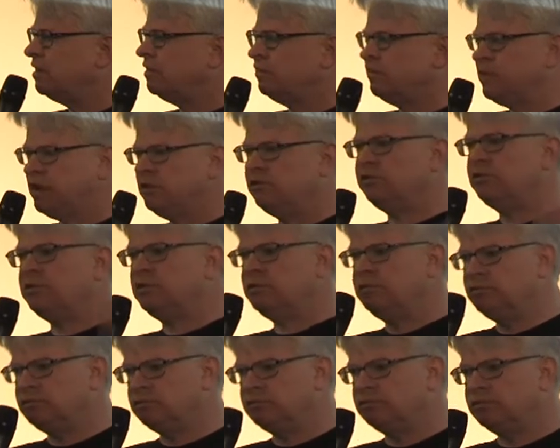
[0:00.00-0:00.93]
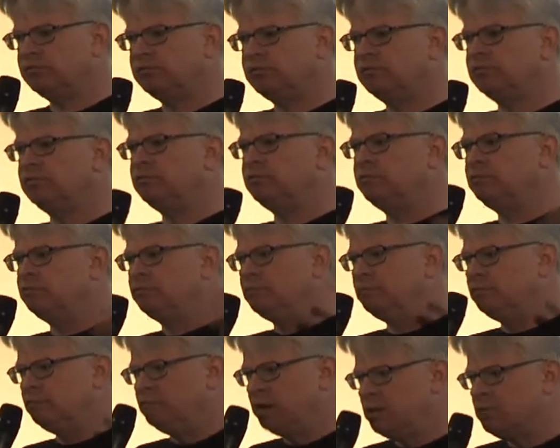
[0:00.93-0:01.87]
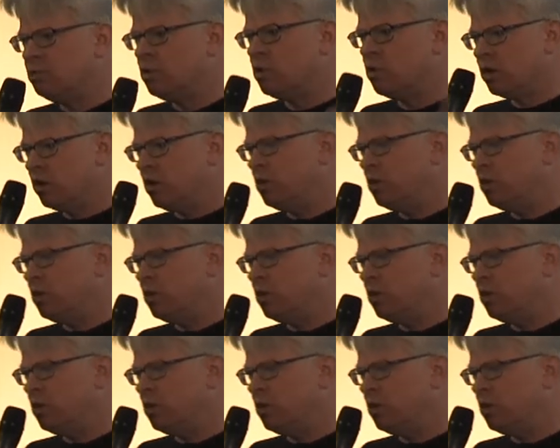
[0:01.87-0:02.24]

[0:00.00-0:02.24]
They should be more